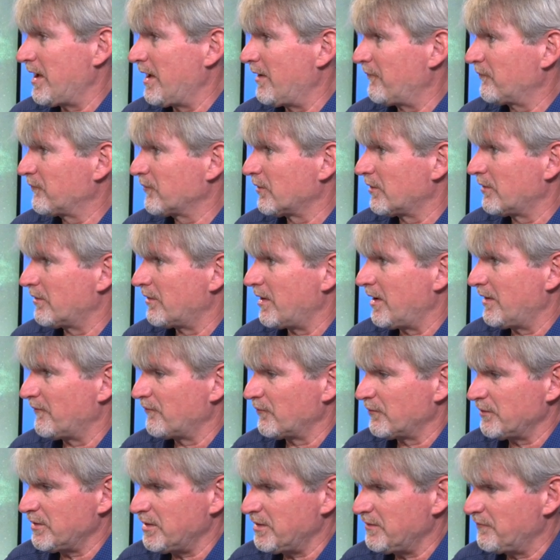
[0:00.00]
after
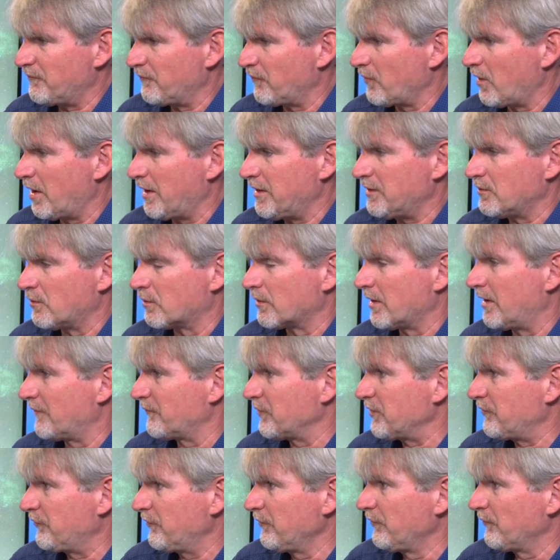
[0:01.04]
every flight or
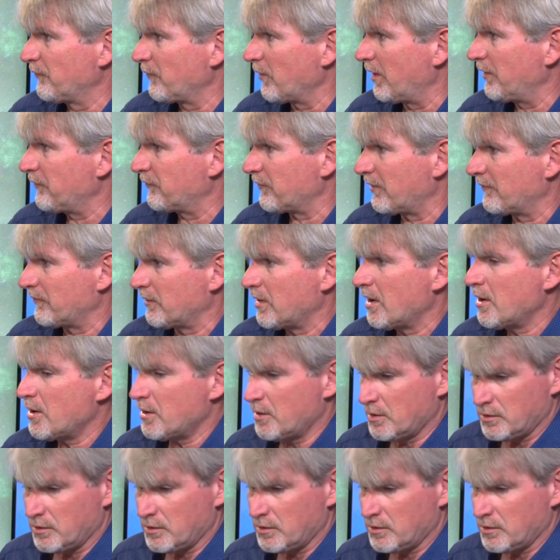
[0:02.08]
every two flights or every,